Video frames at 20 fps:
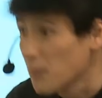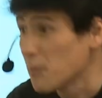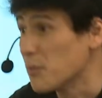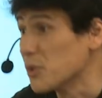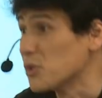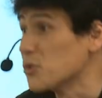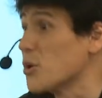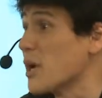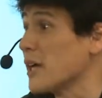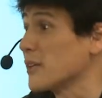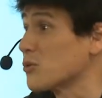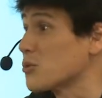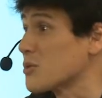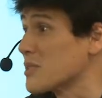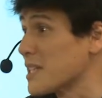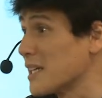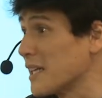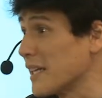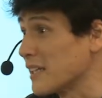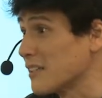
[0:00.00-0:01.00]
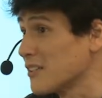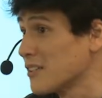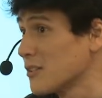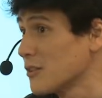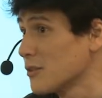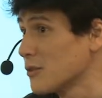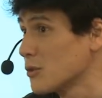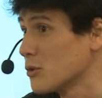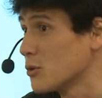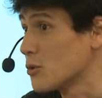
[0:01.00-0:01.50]
But you had to select
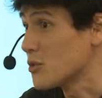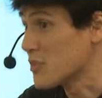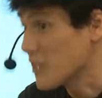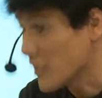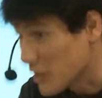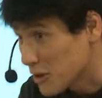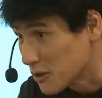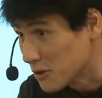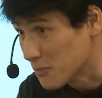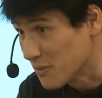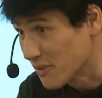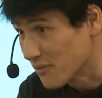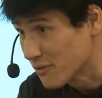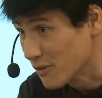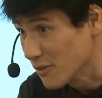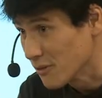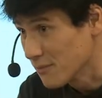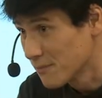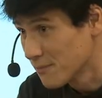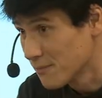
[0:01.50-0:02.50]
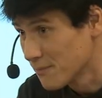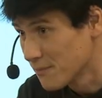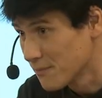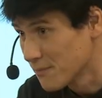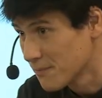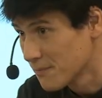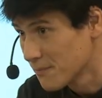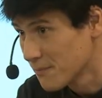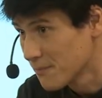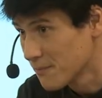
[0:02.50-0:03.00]
the circle before.
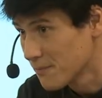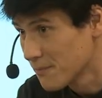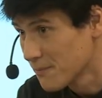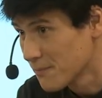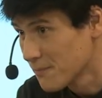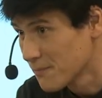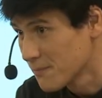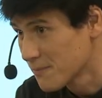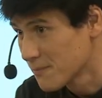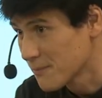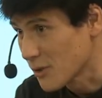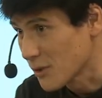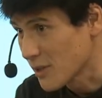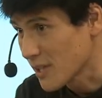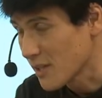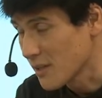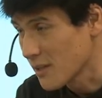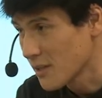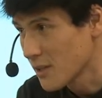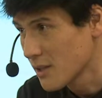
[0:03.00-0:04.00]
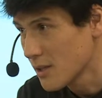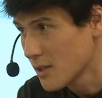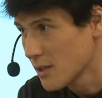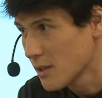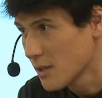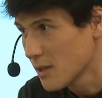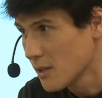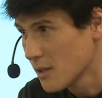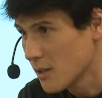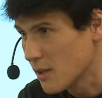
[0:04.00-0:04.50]
Okay?
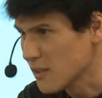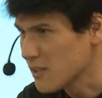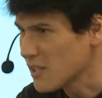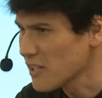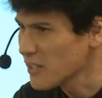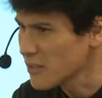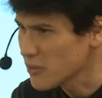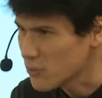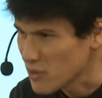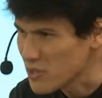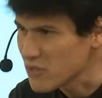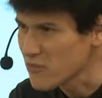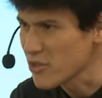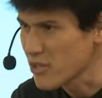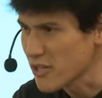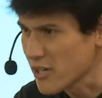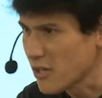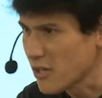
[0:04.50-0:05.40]
And here it was very